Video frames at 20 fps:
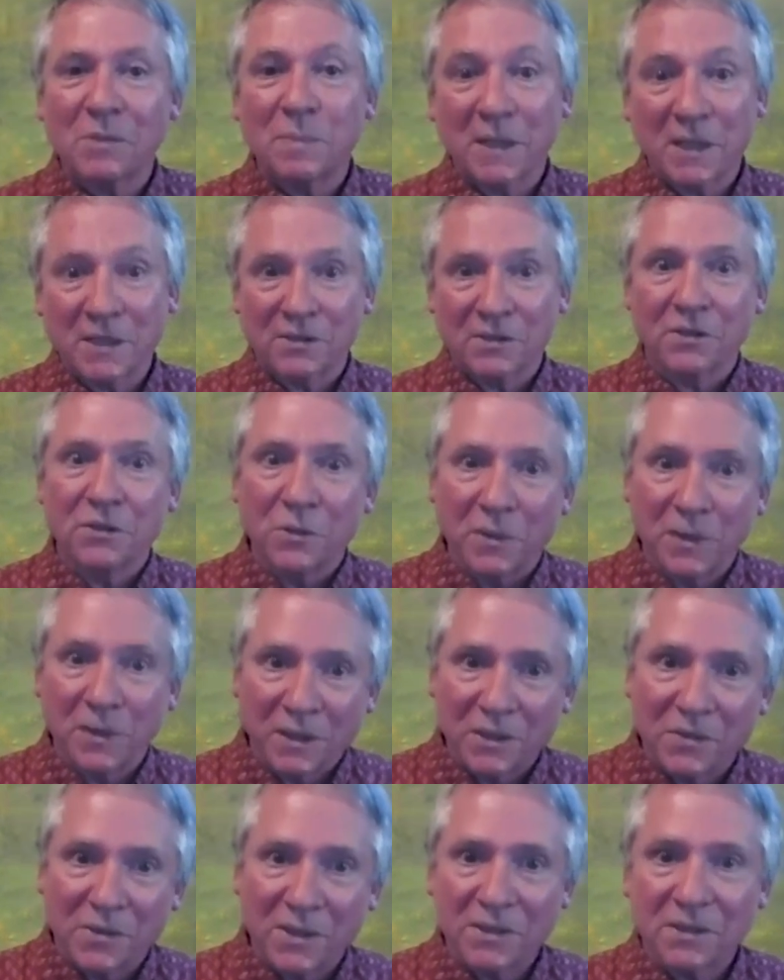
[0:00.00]
because they're doing
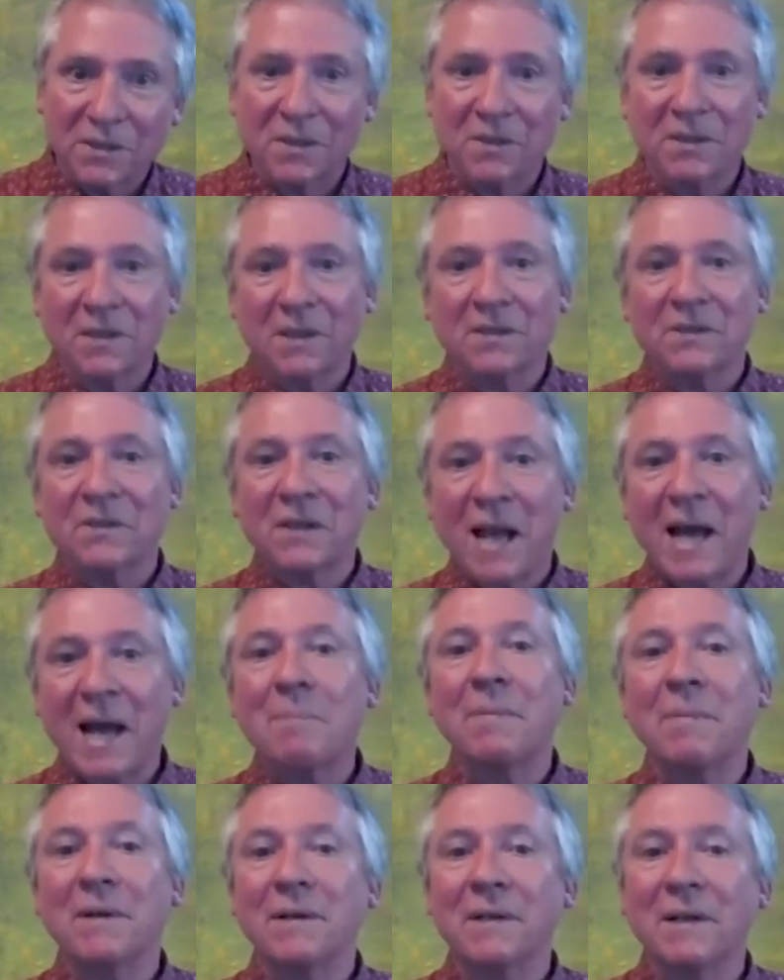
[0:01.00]
interesting things,
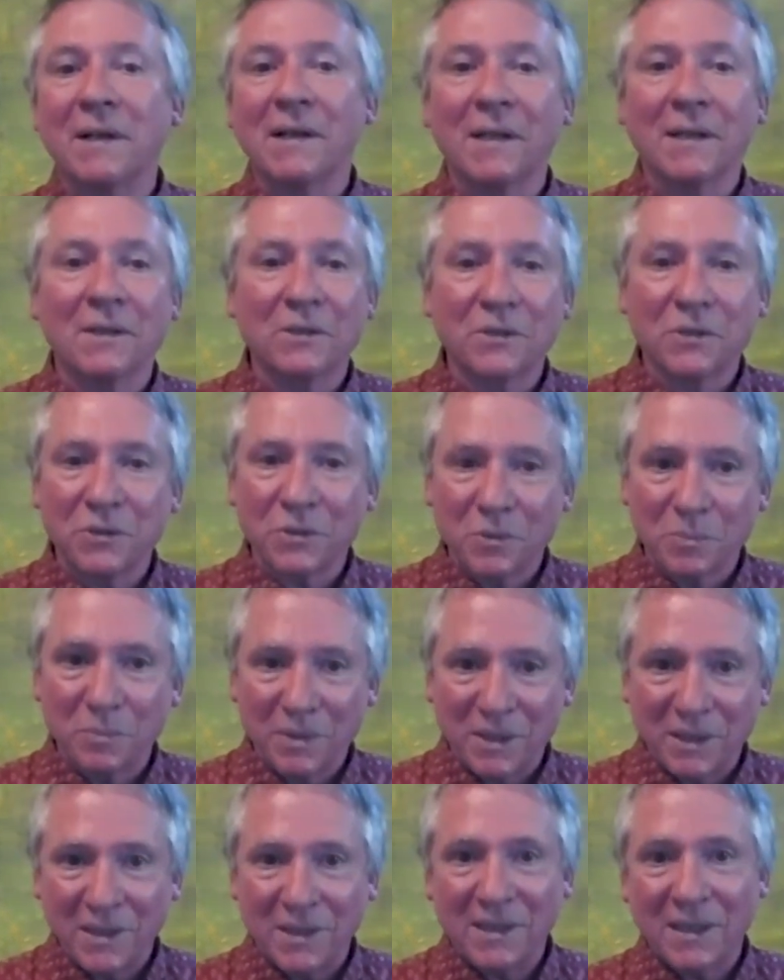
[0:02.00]
happen to
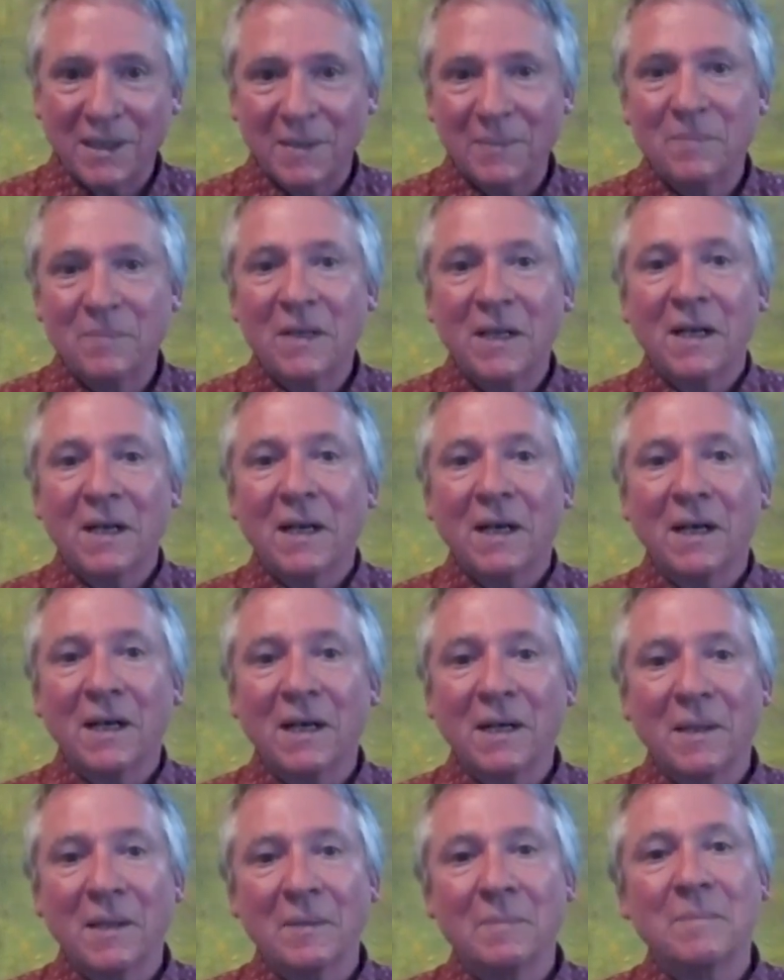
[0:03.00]
be
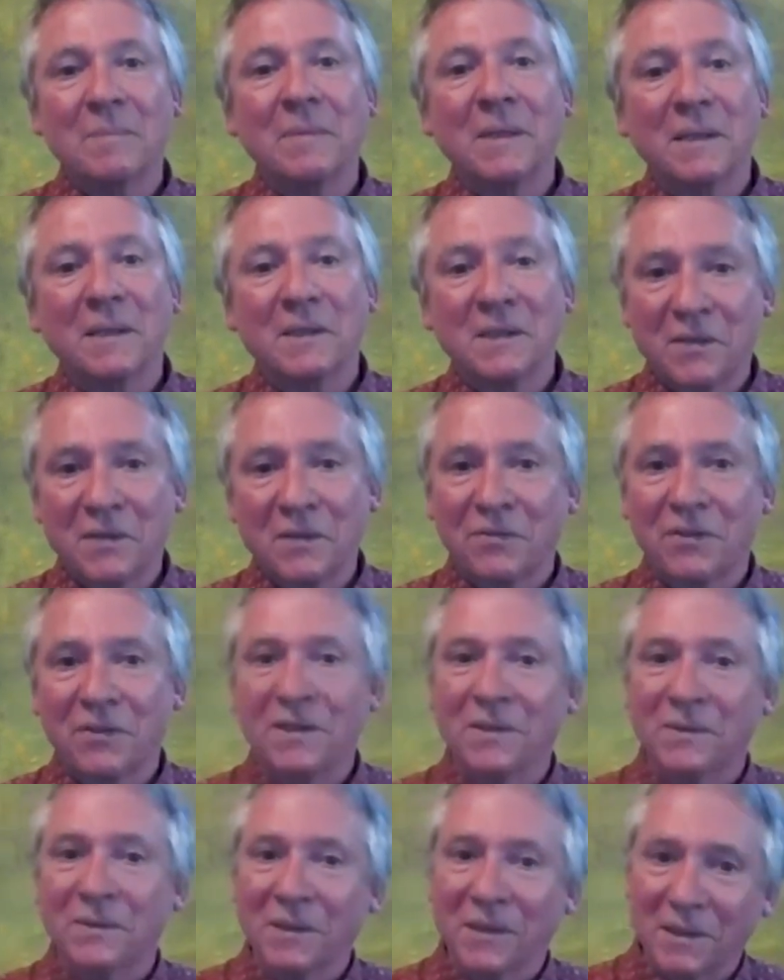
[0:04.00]

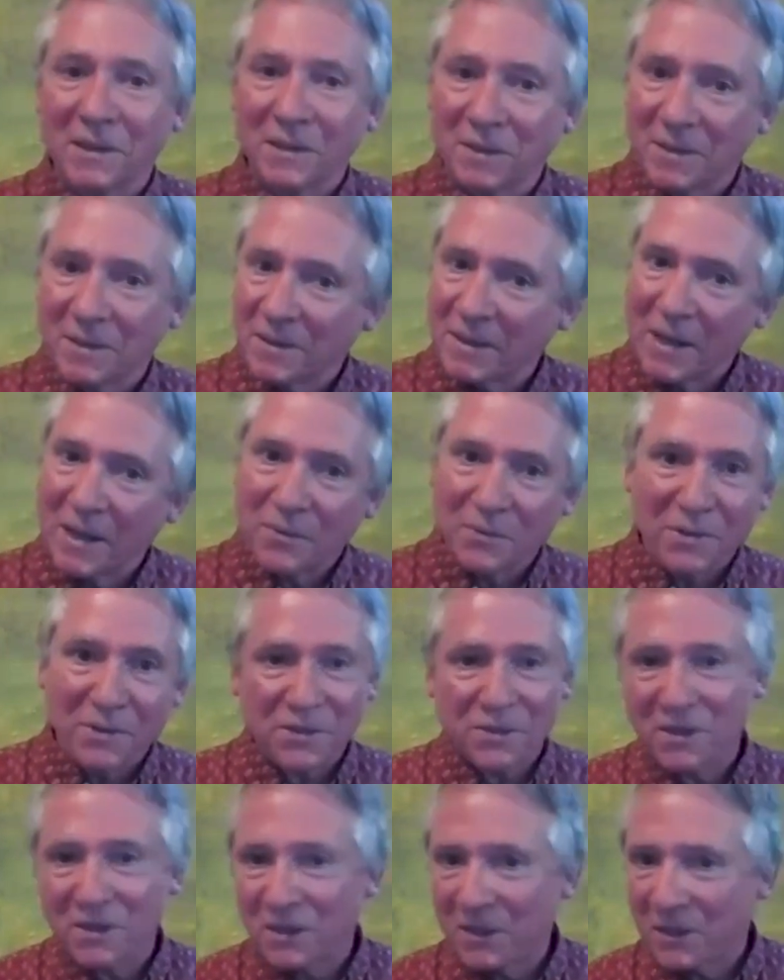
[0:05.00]
different in
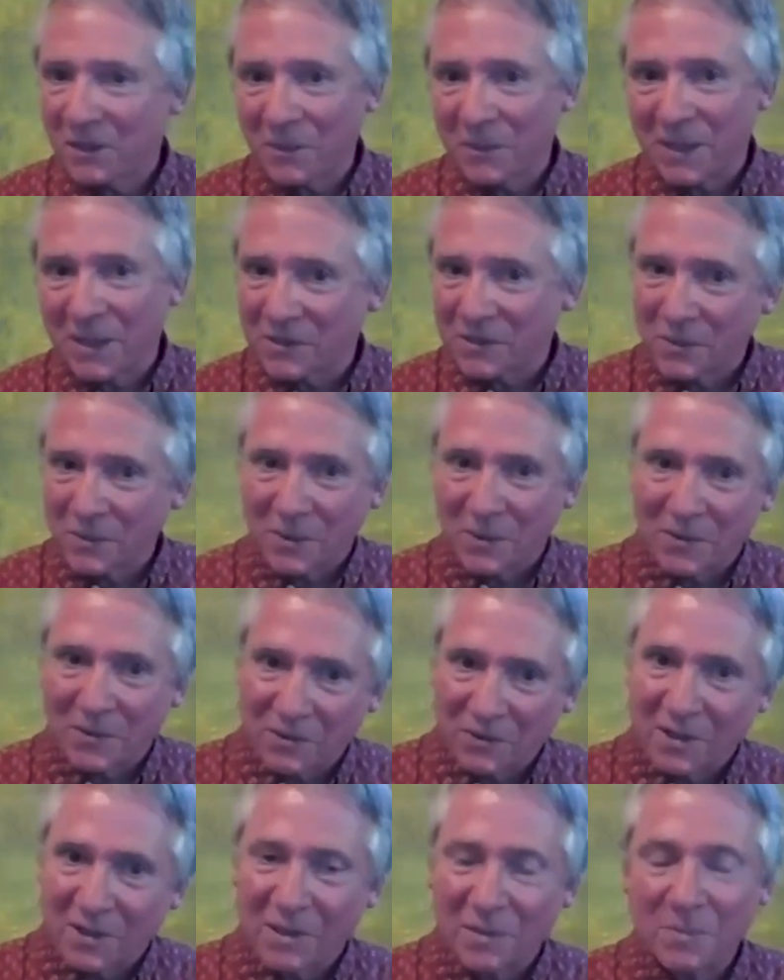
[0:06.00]
ethnicity or race or
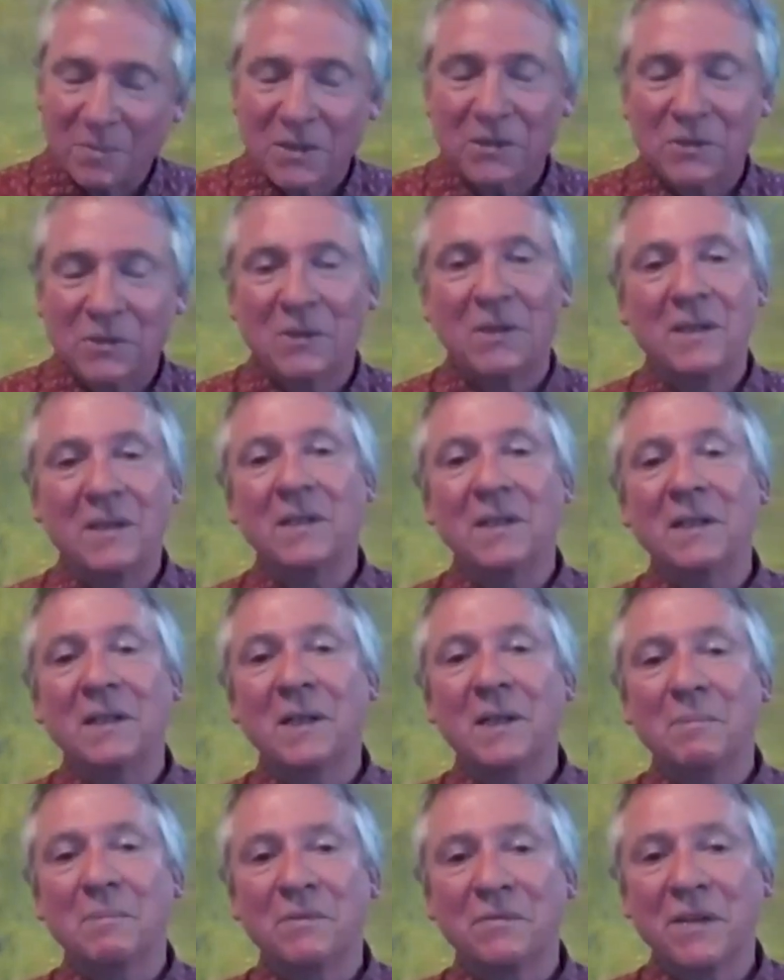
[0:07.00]
whatever than the majority
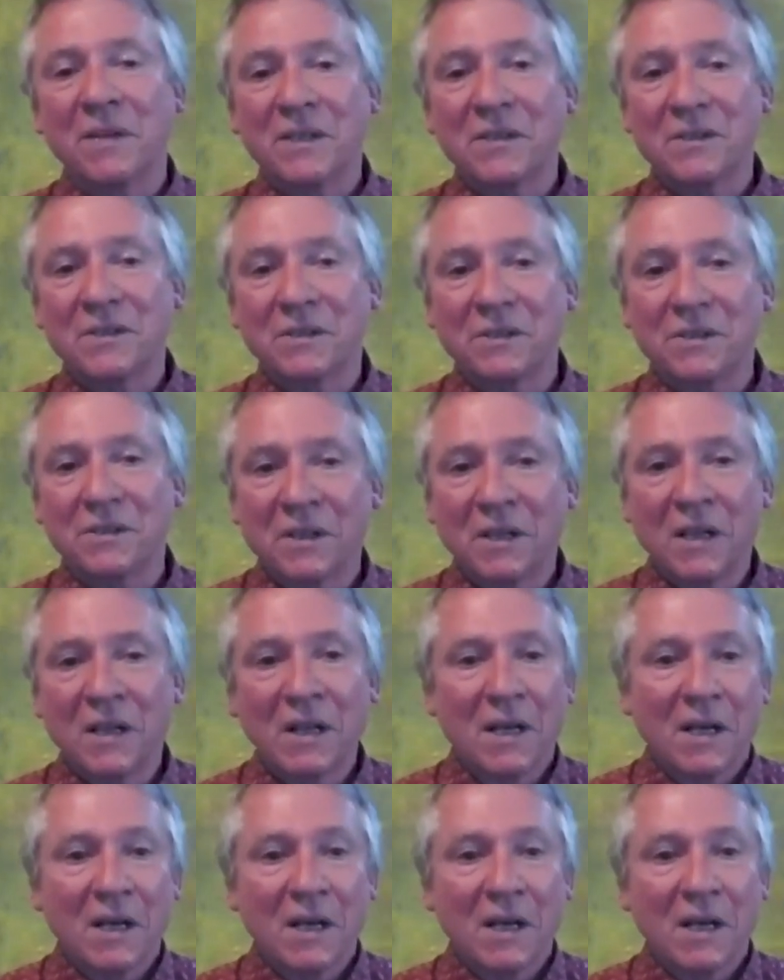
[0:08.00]
professors.